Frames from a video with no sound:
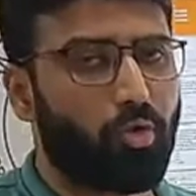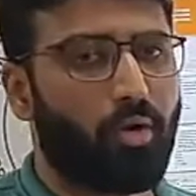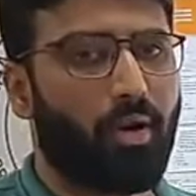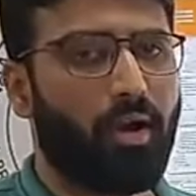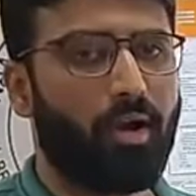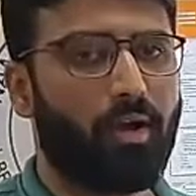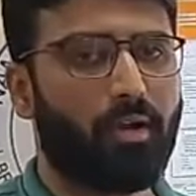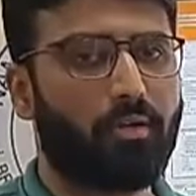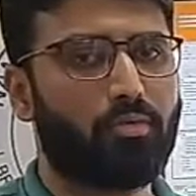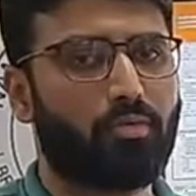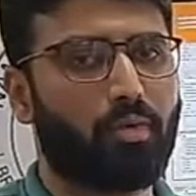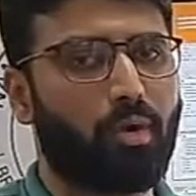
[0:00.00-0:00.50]

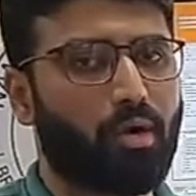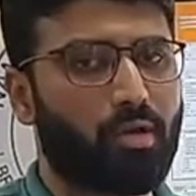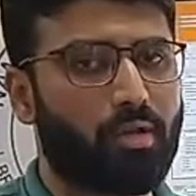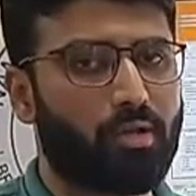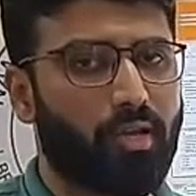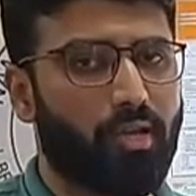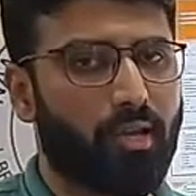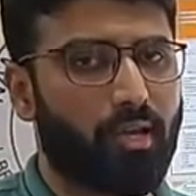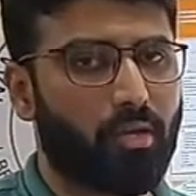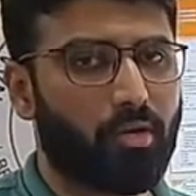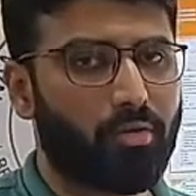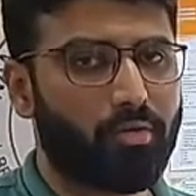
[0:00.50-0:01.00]
have
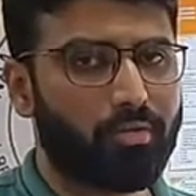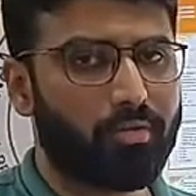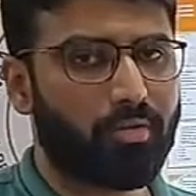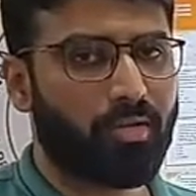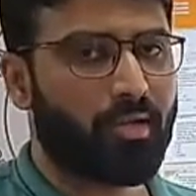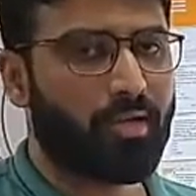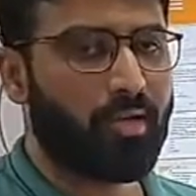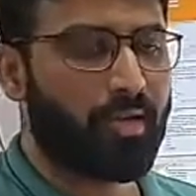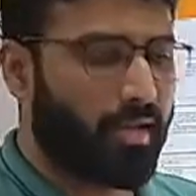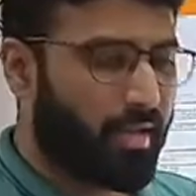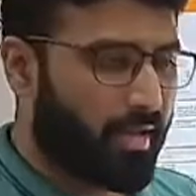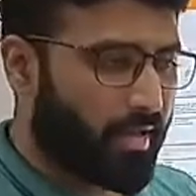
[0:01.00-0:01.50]
volcanoes
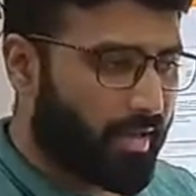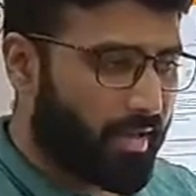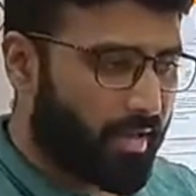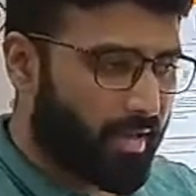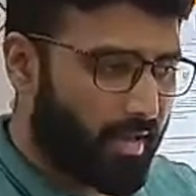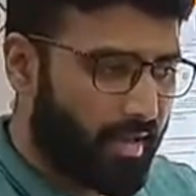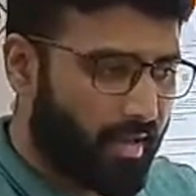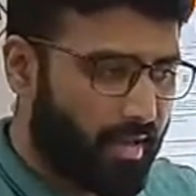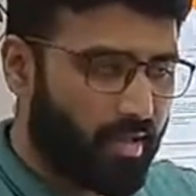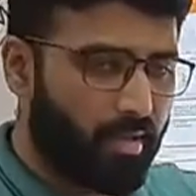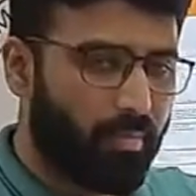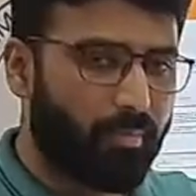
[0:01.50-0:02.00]

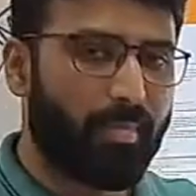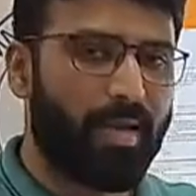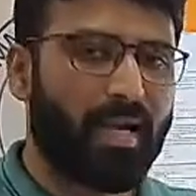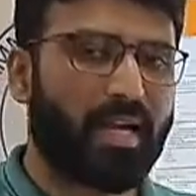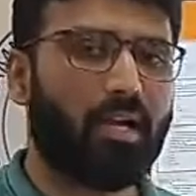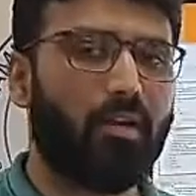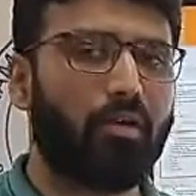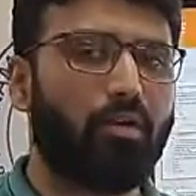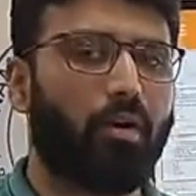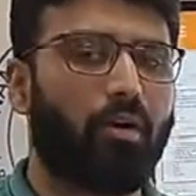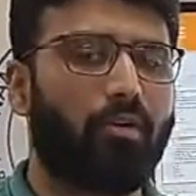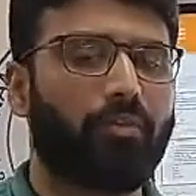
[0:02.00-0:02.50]
in the
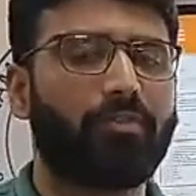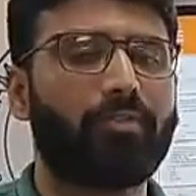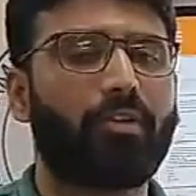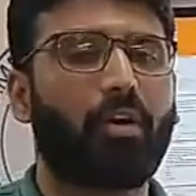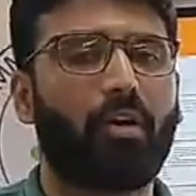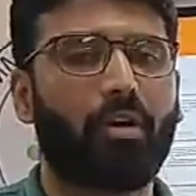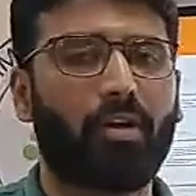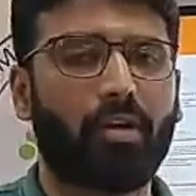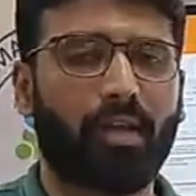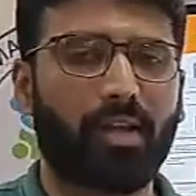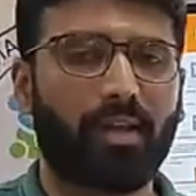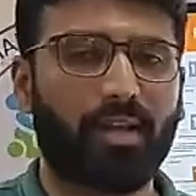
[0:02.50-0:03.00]
middle of
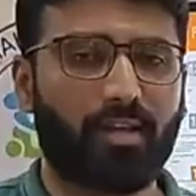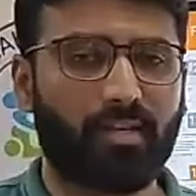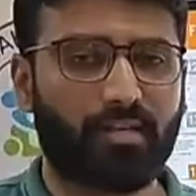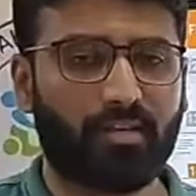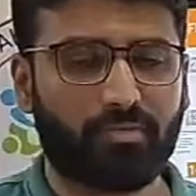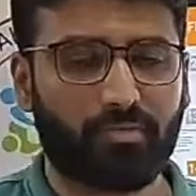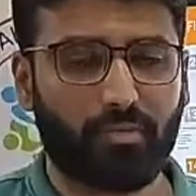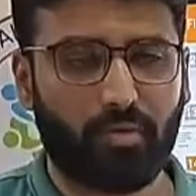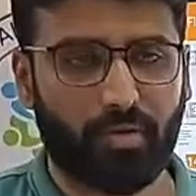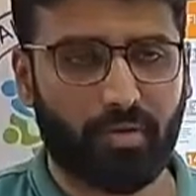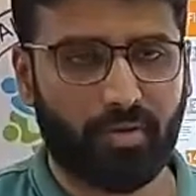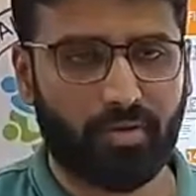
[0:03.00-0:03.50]
continents,
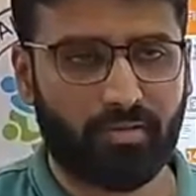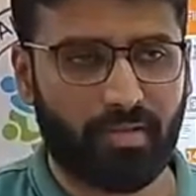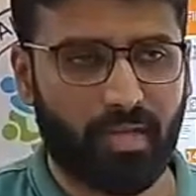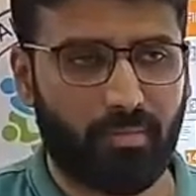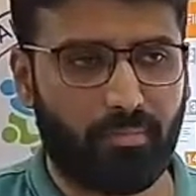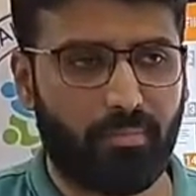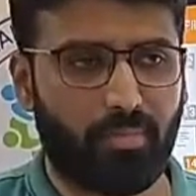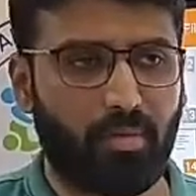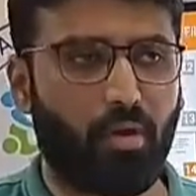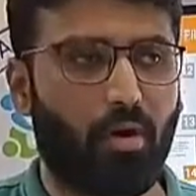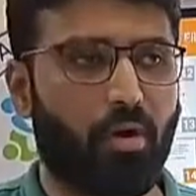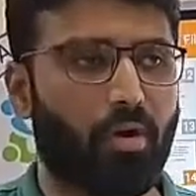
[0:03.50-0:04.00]
for
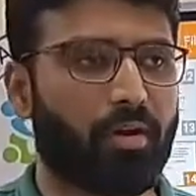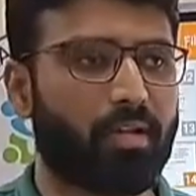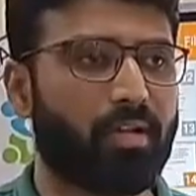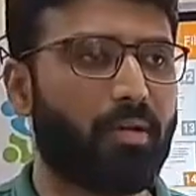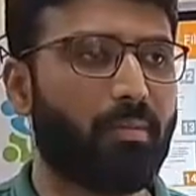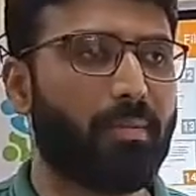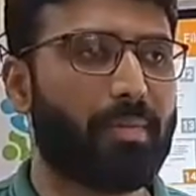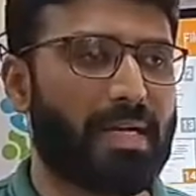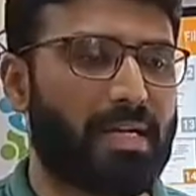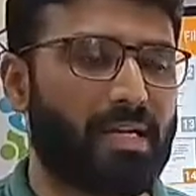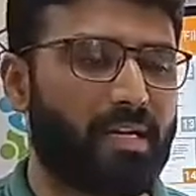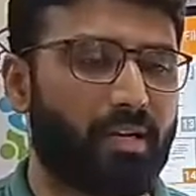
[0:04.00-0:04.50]
example, or in the
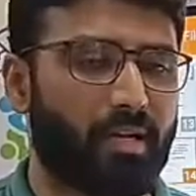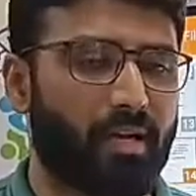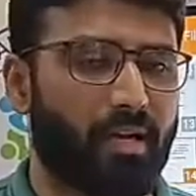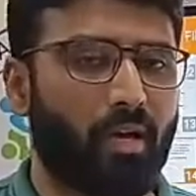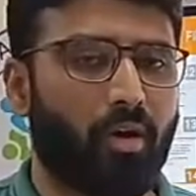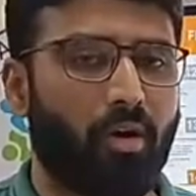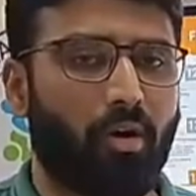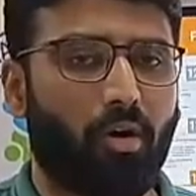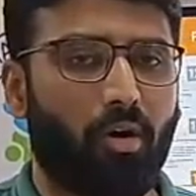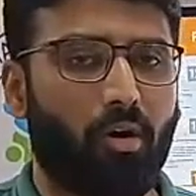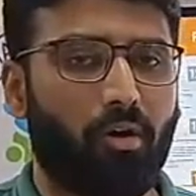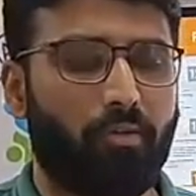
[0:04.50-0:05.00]
middle
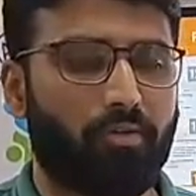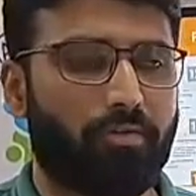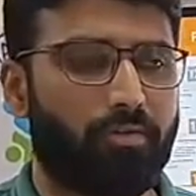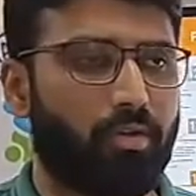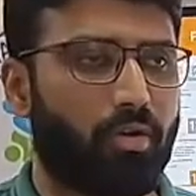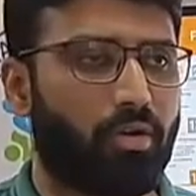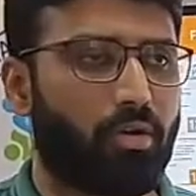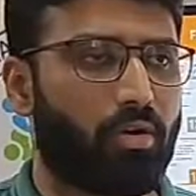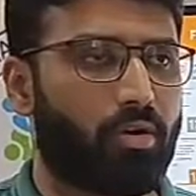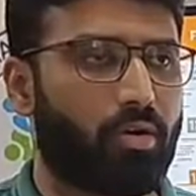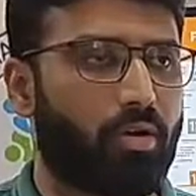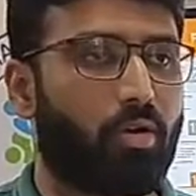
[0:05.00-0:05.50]
of
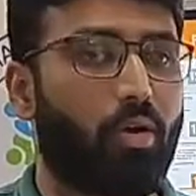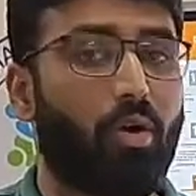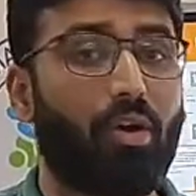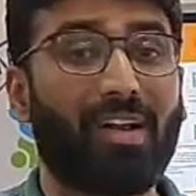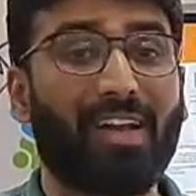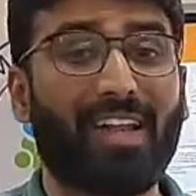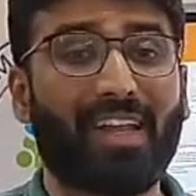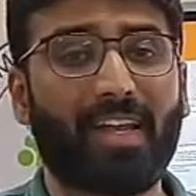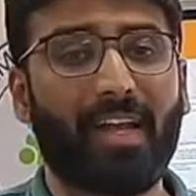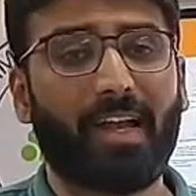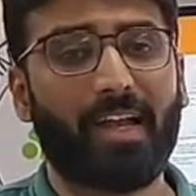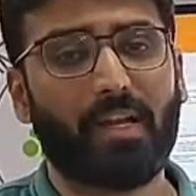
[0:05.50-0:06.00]
your
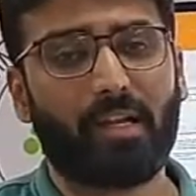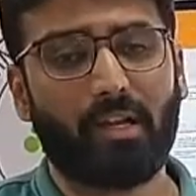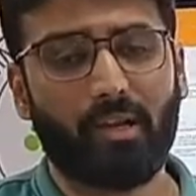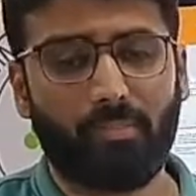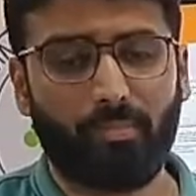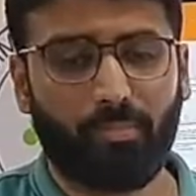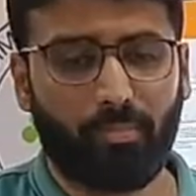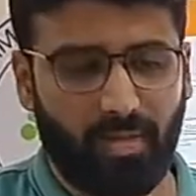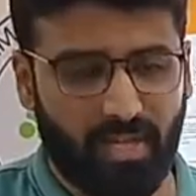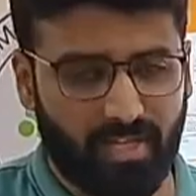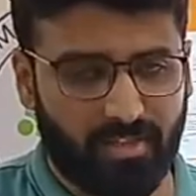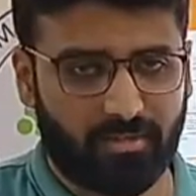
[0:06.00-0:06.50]
continental
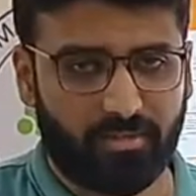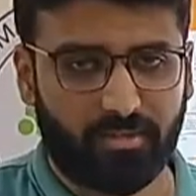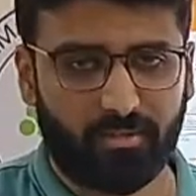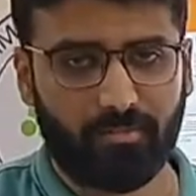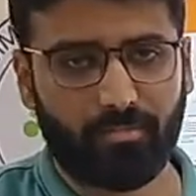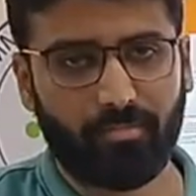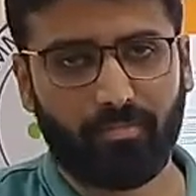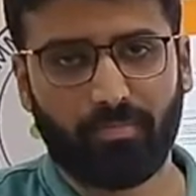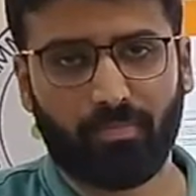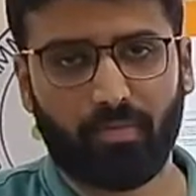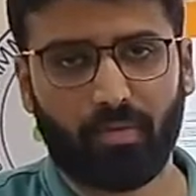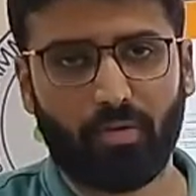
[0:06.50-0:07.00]
plates.
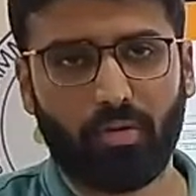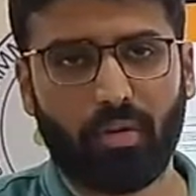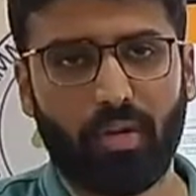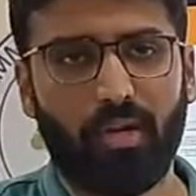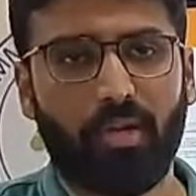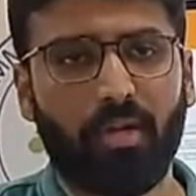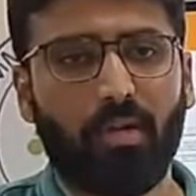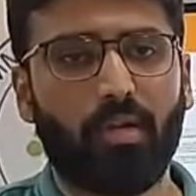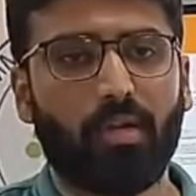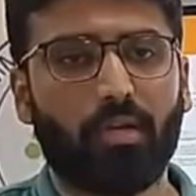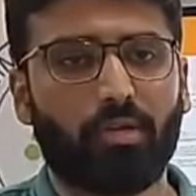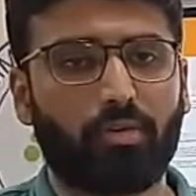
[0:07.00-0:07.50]
Okay,
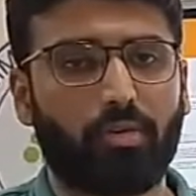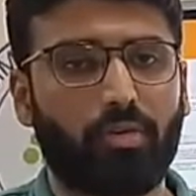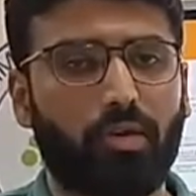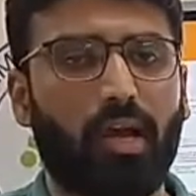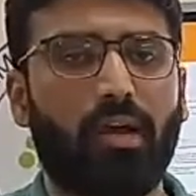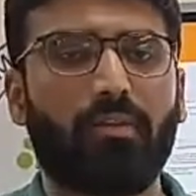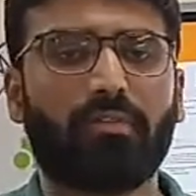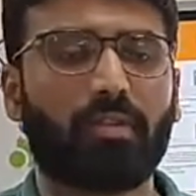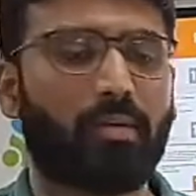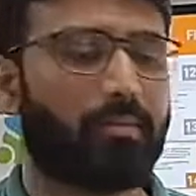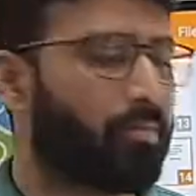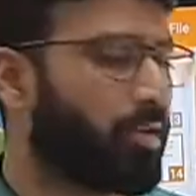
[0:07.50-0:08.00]
so you
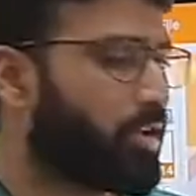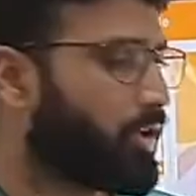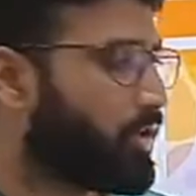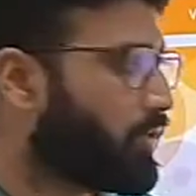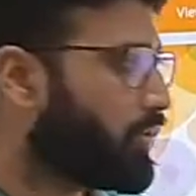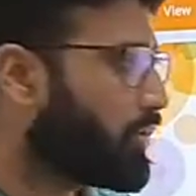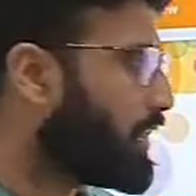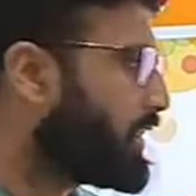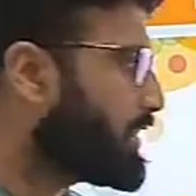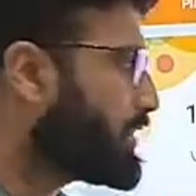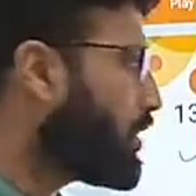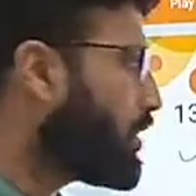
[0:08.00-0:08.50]
have something known as